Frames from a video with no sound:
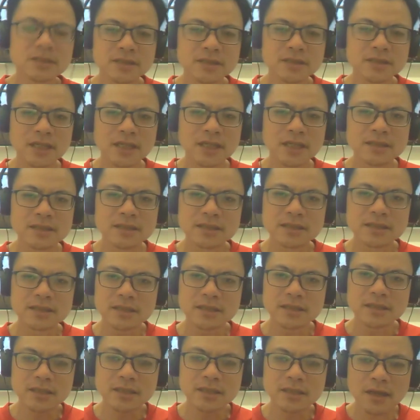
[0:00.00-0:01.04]
and see
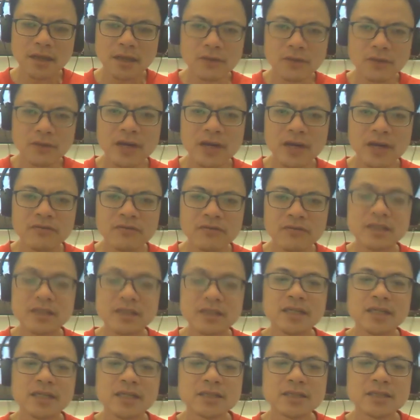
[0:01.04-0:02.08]
how
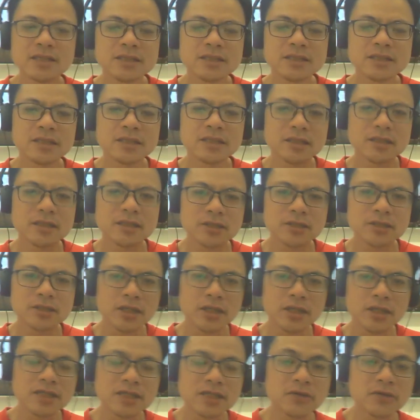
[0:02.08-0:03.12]
everything is
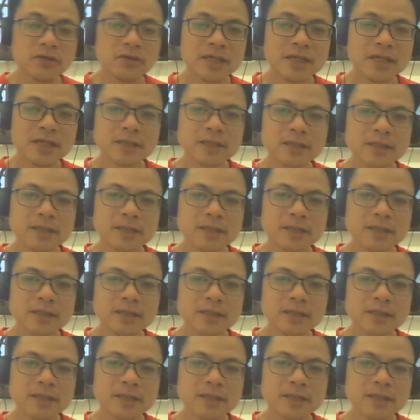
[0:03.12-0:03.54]
interconnected.